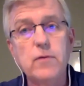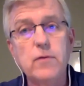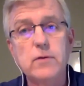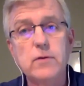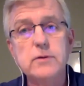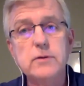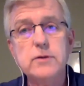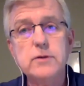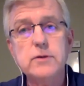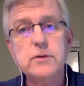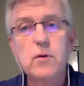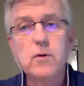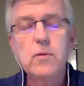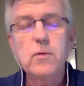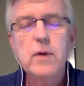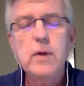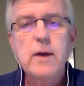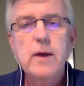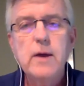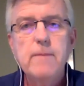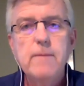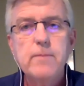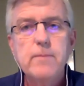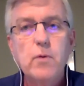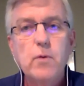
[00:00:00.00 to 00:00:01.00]
So
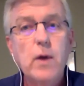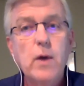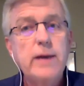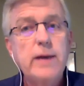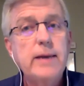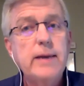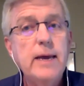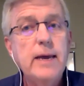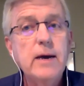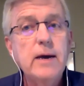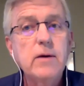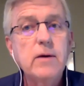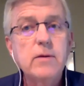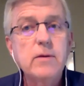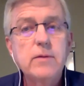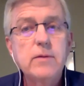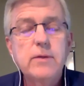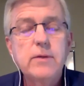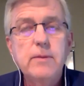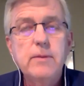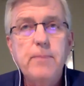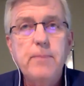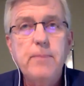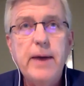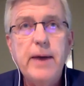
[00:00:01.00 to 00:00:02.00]
right now,
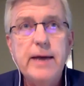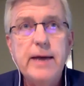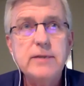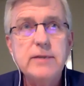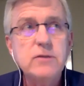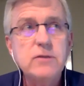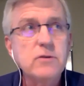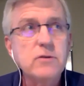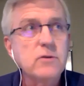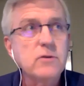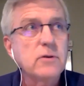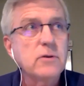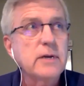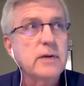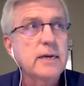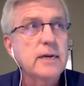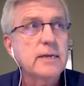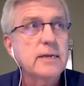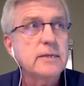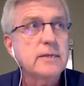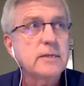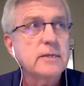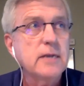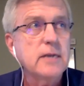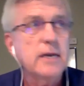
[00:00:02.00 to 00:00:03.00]
the pastor
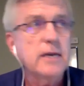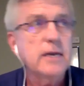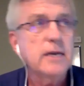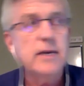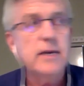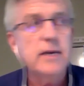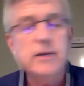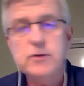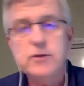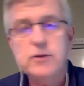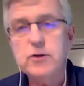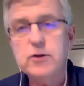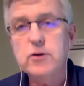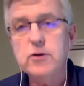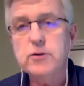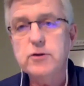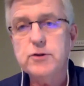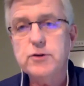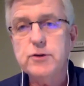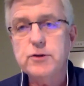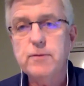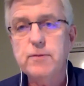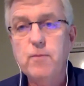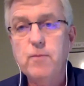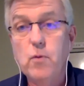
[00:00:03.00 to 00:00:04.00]
in, say, a
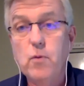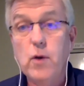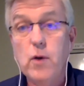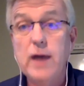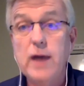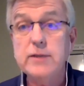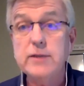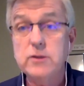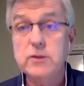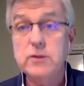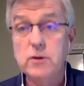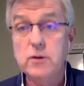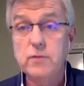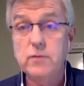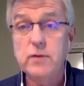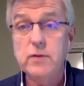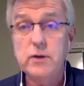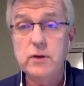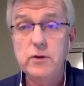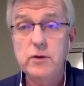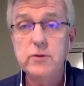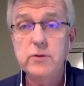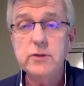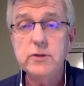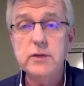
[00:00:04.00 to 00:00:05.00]
church where I served in
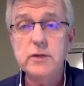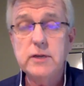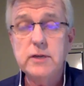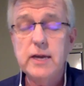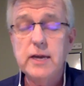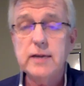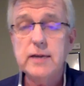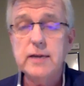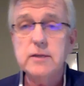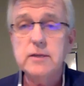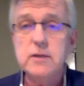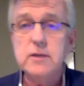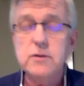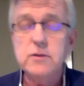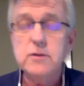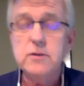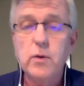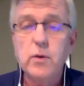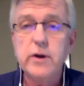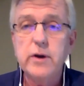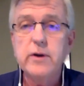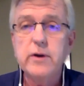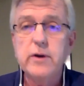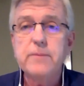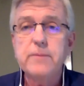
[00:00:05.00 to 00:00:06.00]
Houston, Texas,
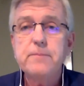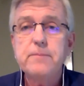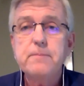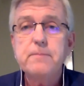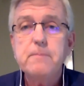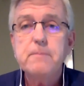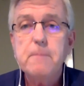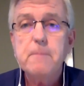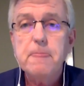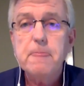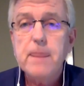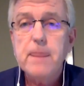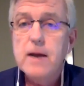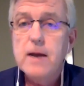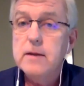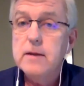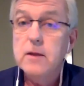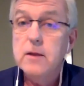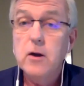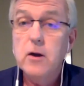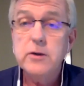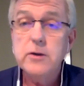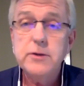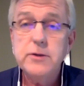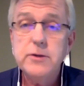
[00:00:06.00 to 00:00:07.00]
where
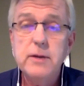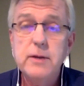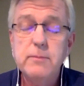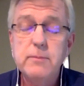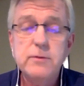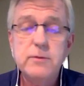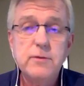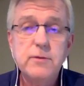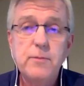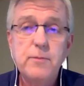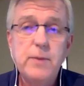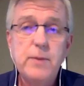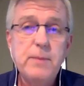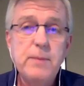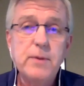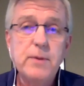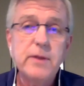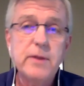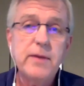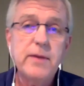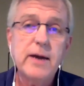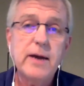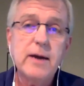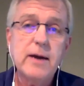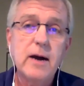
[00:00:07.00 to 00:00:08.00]
large numbers of people in
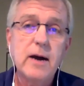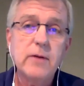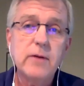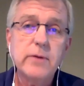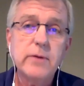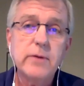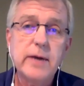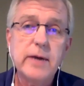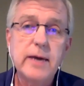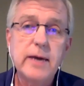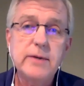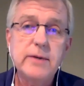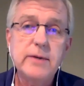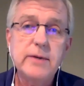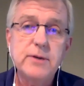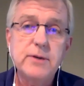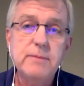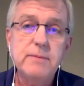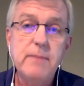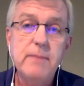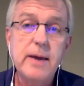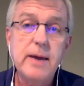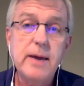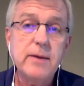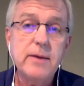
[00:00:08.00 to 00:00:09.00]
that
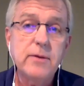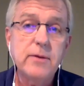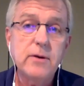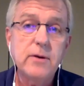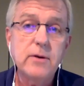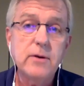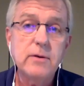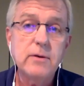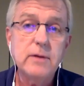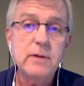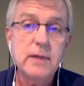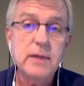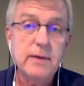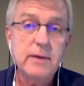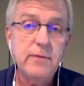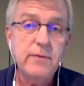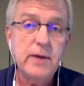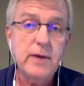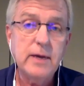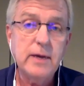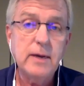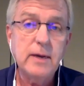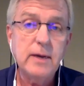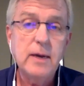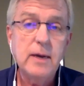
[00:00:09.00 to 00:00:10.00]
congregation make their
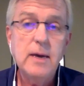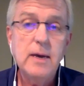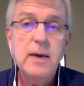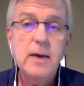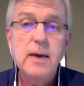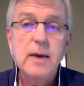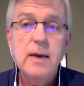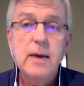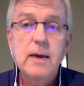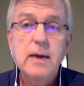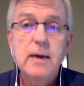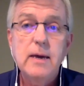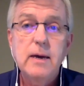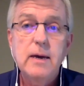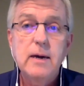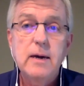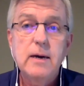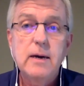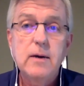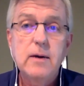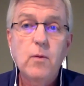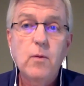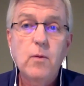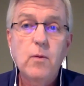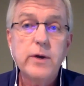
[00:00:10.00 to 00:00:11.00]
living
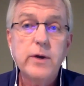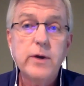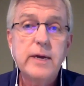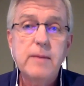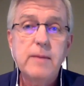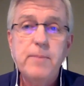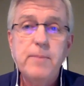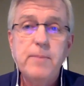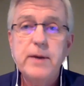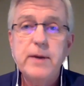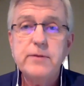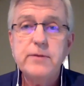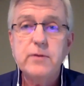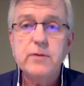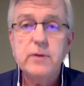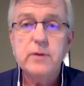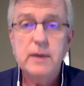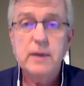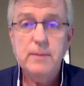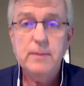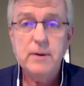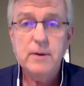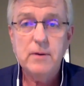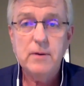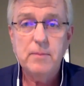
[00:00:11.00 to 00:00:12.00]
working in
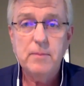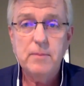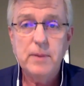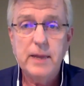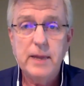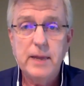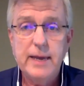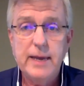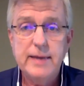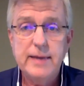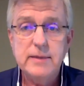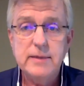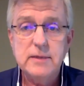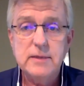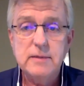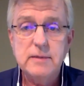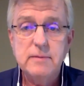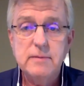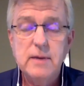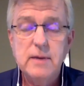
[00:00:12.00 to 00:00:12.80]
petrochemical plants,